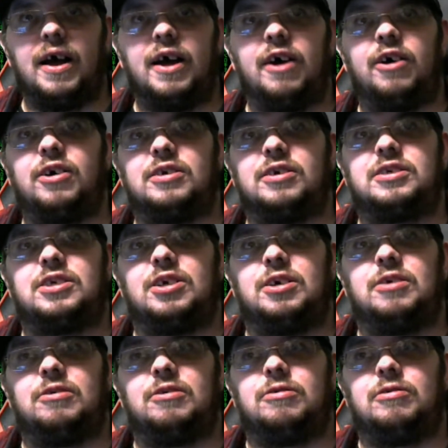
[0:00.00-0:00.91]

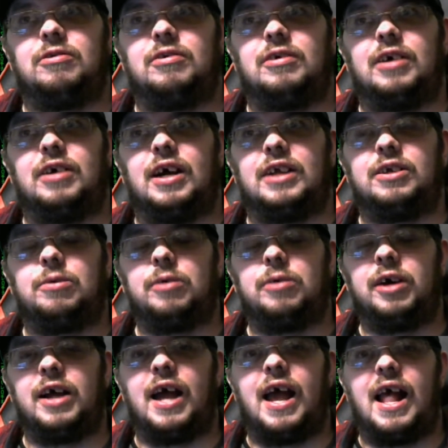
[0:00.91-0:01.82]
Also, I don't
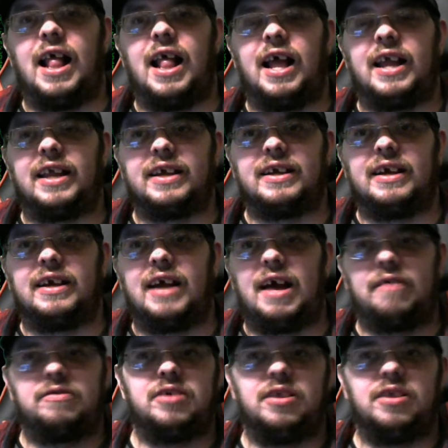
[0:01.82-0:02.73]
want like
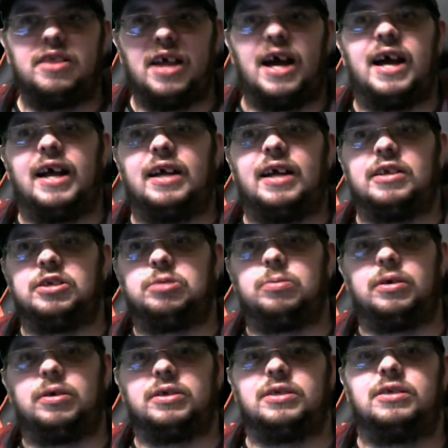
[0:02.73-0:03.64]
after that. I just
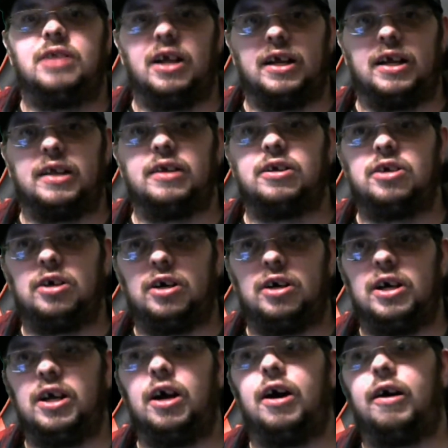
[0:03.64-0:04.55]
want to like cut
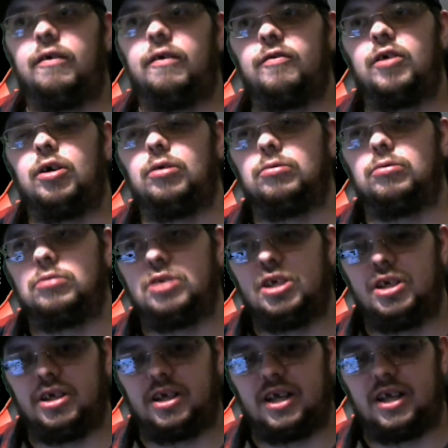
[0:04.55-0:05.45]
it off cold
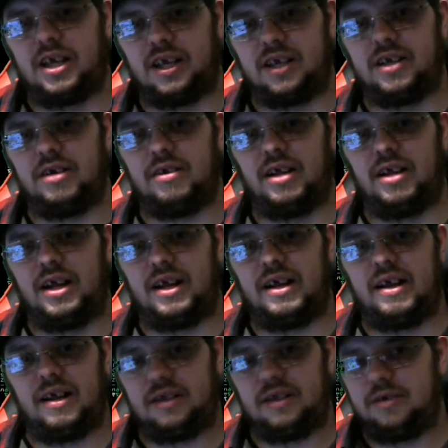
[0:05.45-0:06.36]
turkey. Like
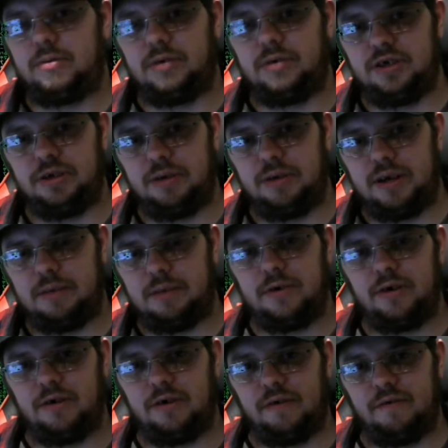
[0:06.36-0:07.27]
I don't want to do any
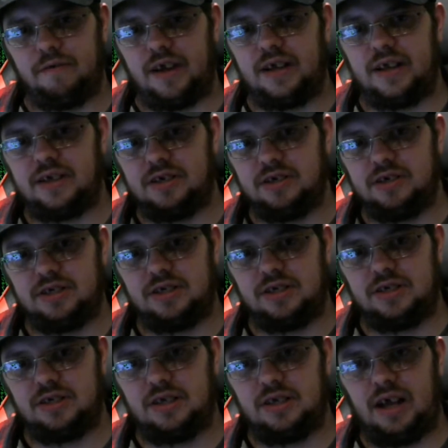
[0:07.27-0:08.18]
more of it,
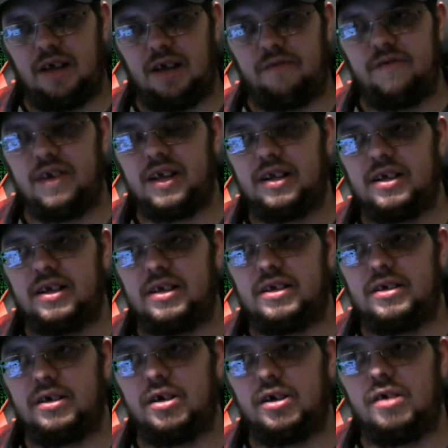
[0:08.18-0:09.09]
because I think
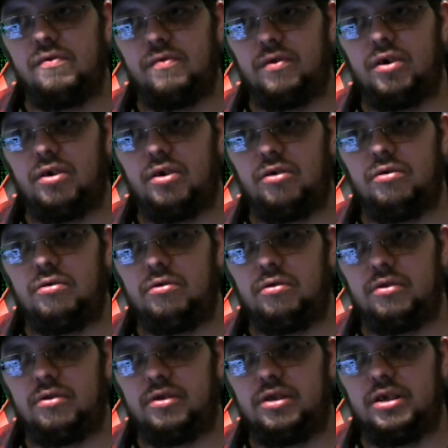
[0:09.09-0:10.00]
overall
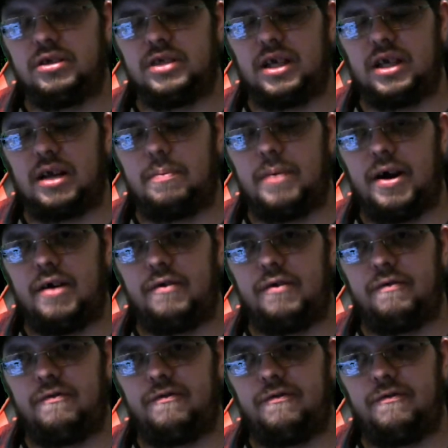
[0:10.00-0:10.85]
there's like about,